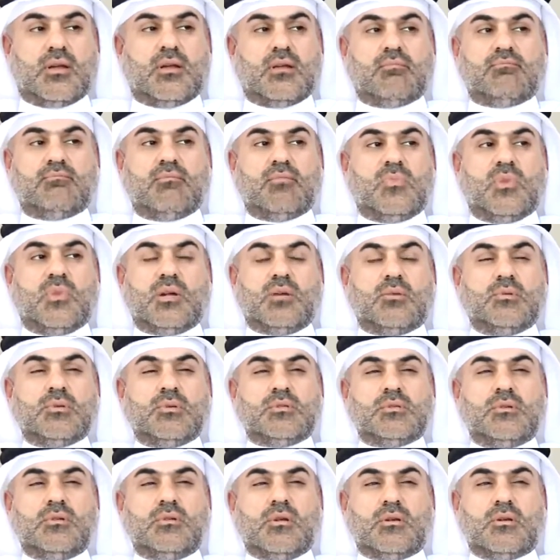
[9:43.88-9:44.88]
there
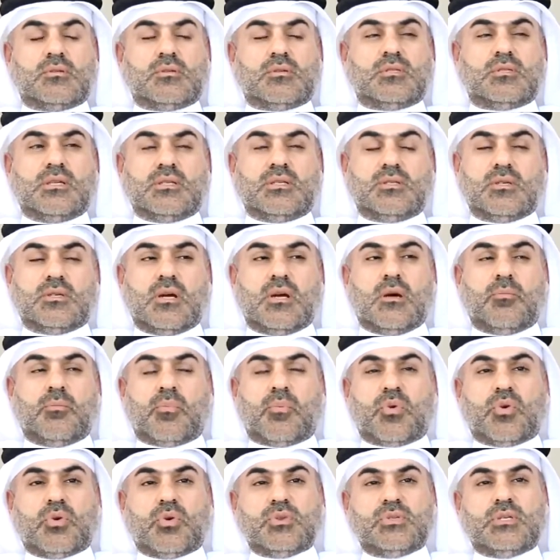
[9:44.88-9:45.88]
is not such a
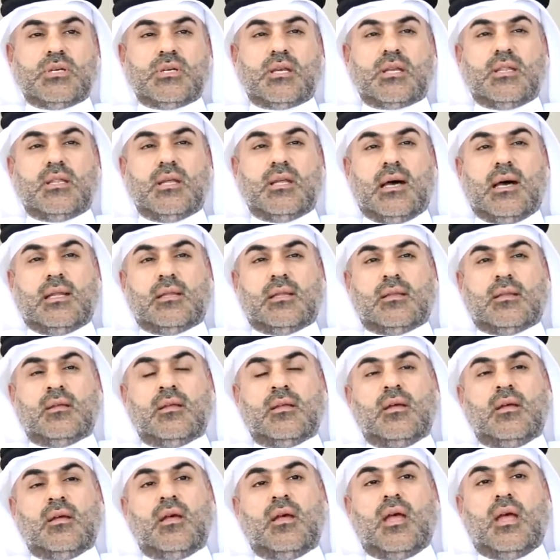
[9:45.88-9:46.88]
project that
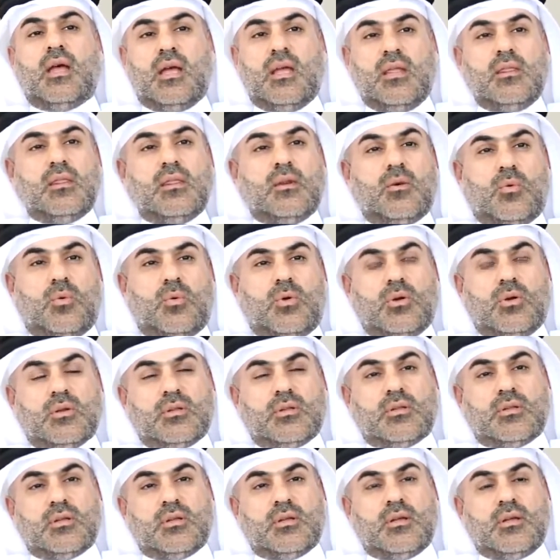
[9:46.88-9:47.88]
in the
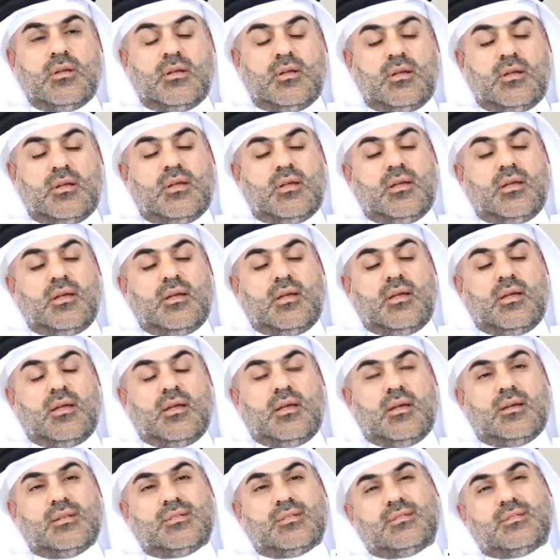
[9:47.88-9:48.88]
world
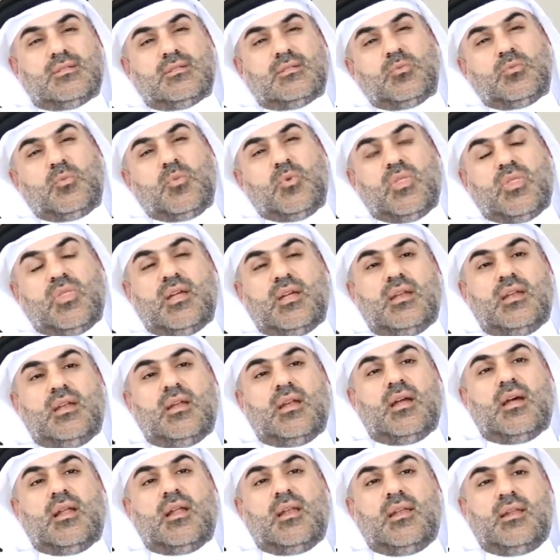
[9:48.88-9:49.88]
it's within
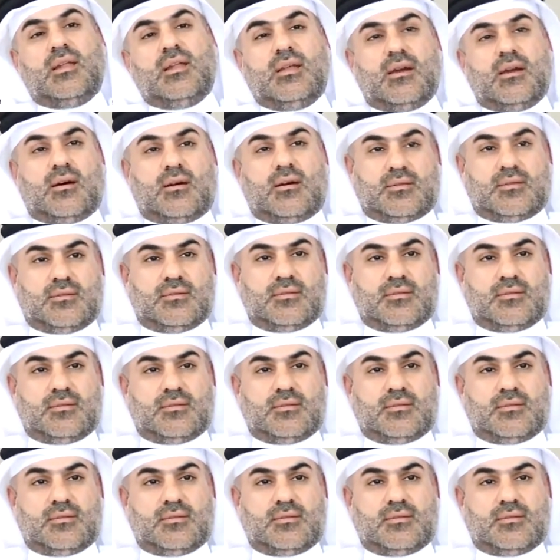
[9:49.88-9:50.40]
Layan.